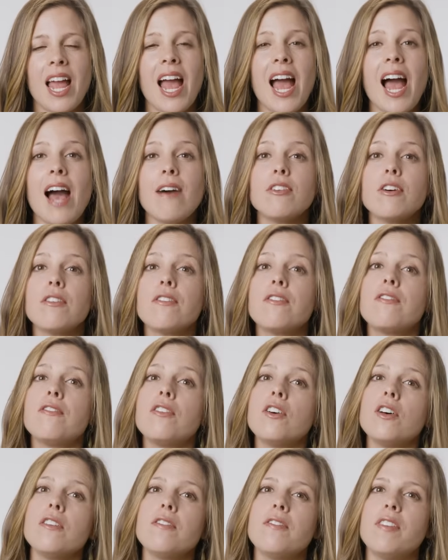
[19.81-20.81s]
Have a
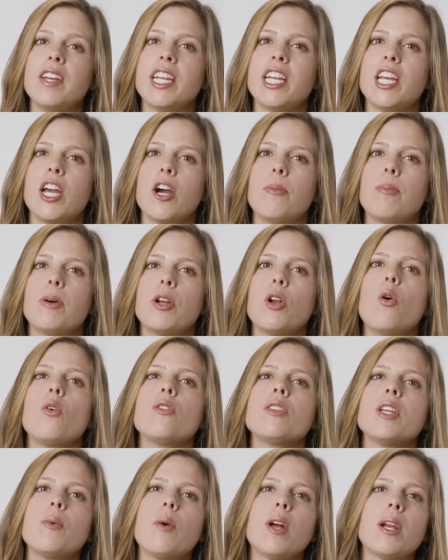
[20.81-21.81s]
full video but
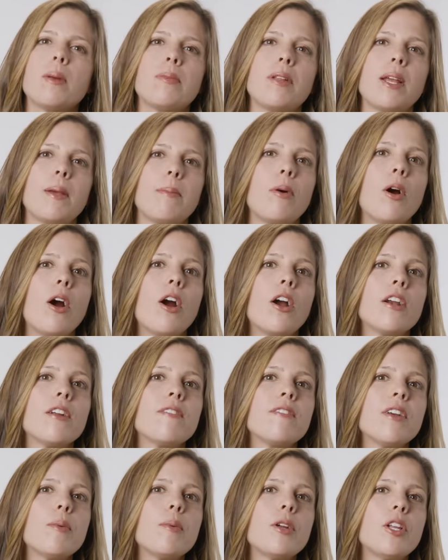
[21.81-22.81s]
only want to play part
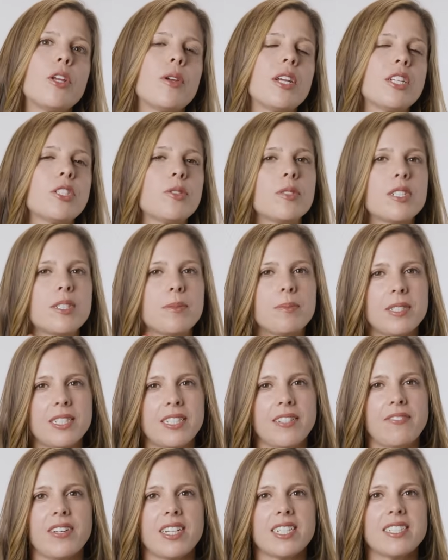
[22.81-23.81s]
of it when you get to a
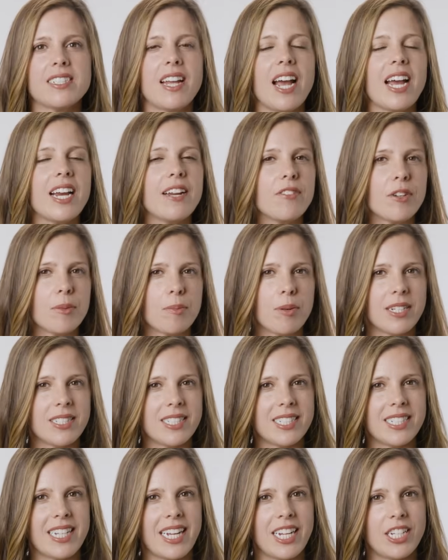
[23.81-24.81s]
specific slide of your
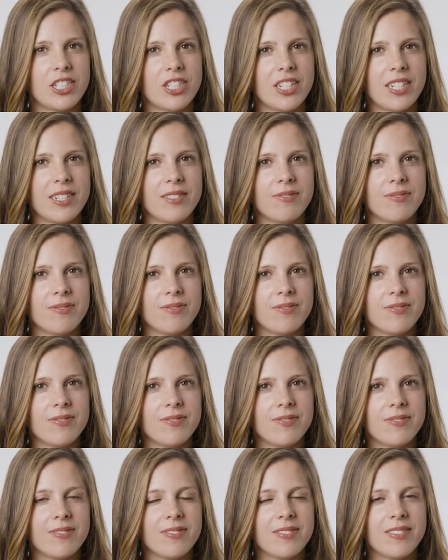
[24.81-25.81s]
presentation?
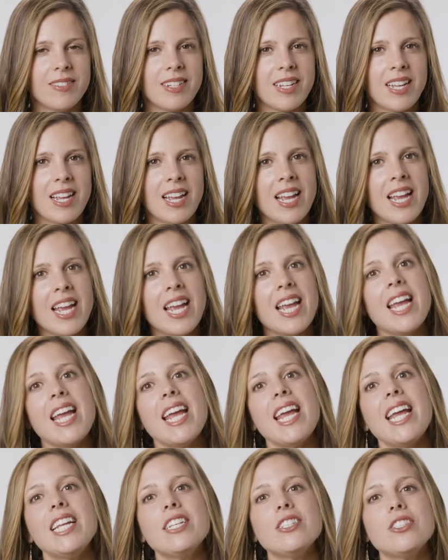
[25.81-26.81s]

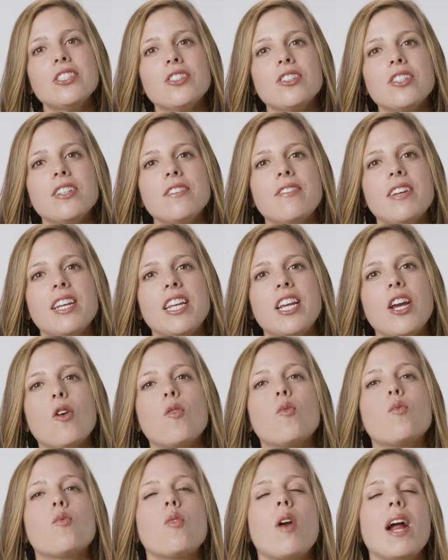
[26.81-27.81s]
Insert a
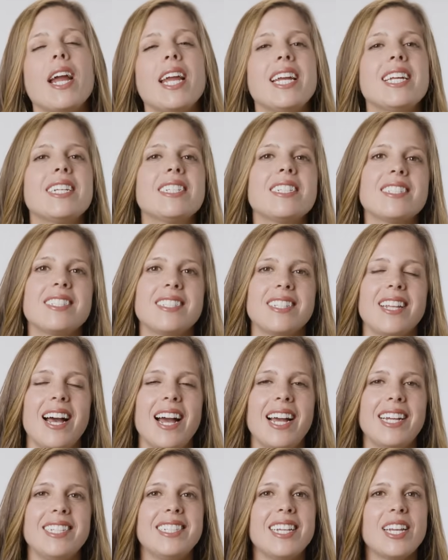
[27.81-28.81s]
video right into
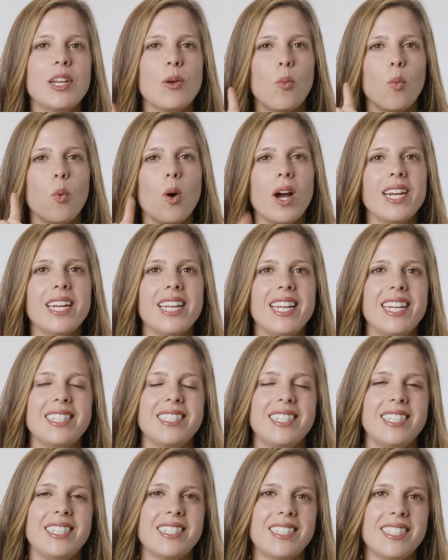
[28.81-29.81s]
slides in one
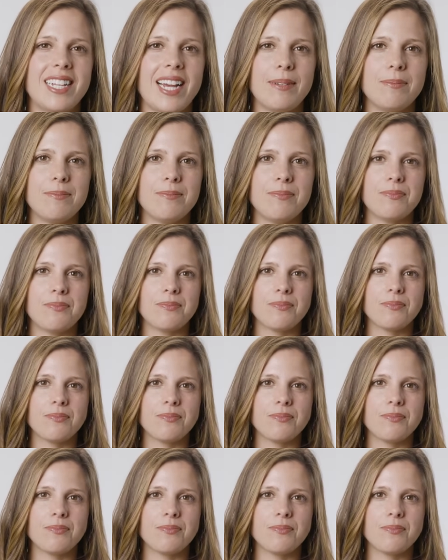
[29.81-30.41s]
easy step.